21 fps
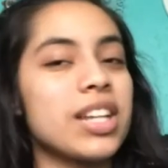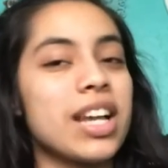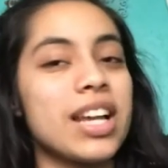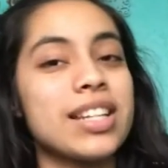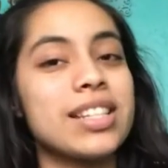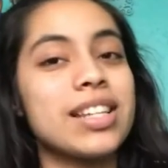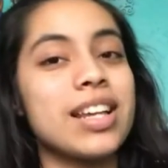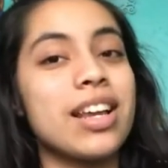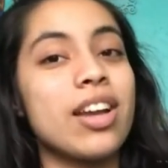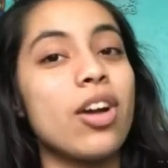
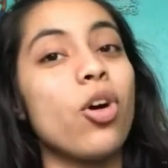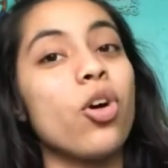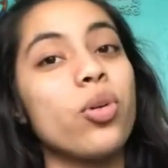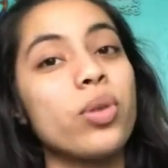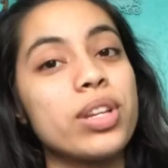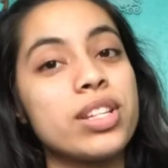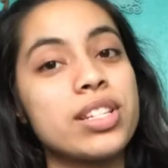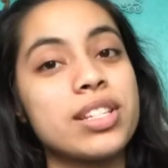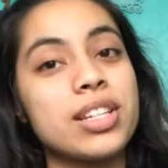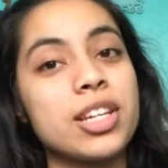I say
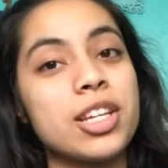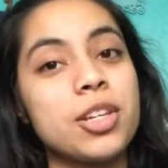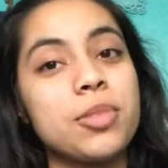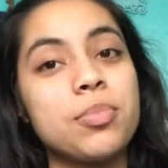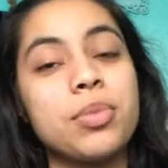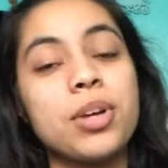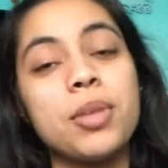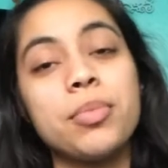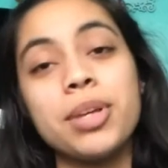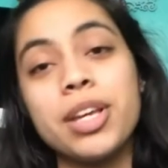always
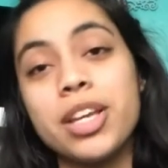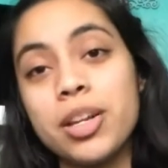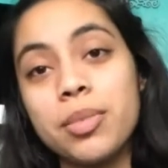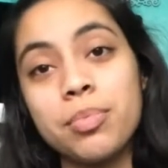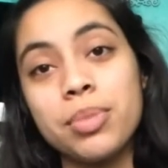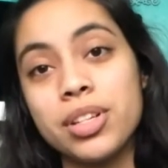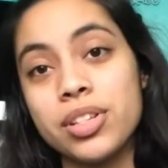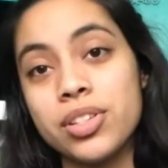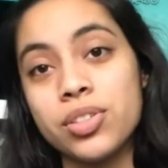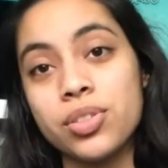keep a pen
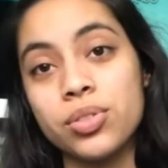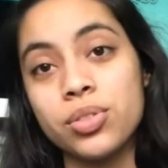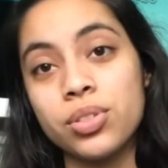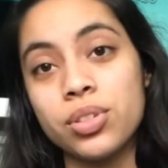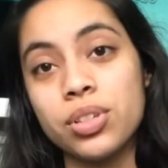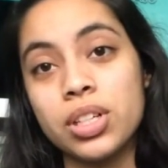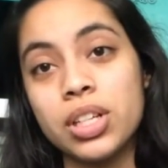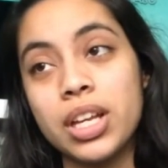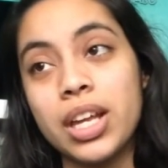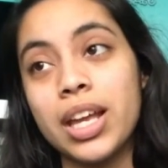and
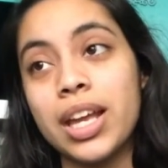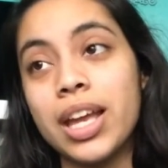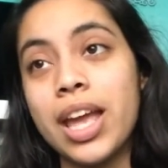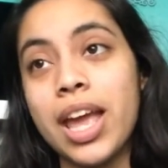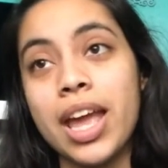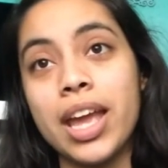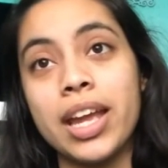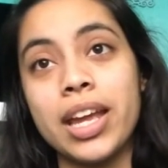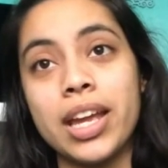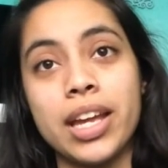pencil
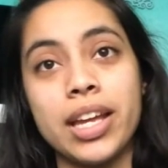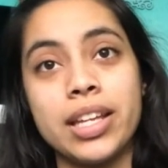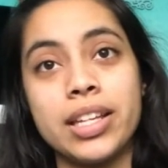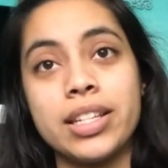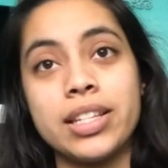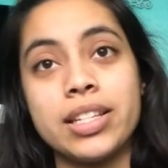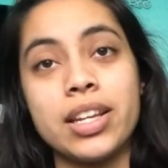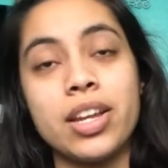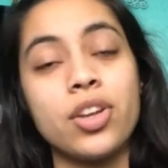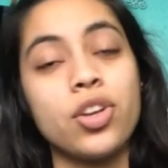
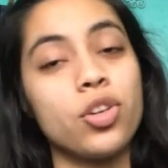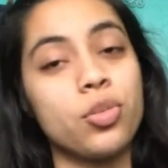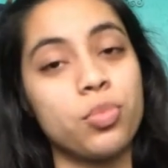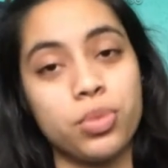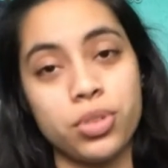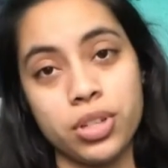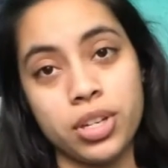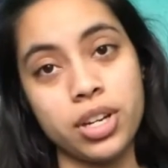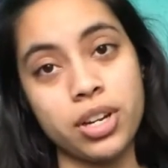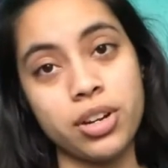and a
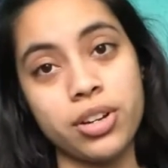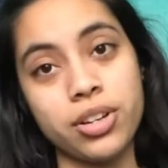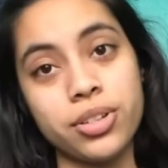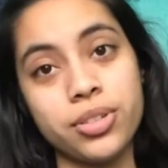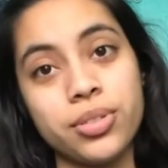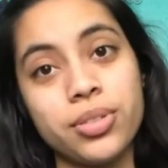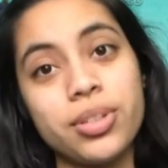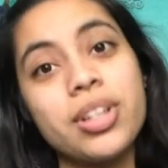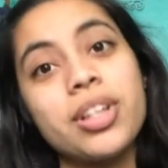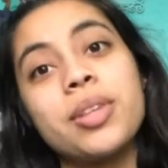notebook near
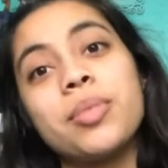you,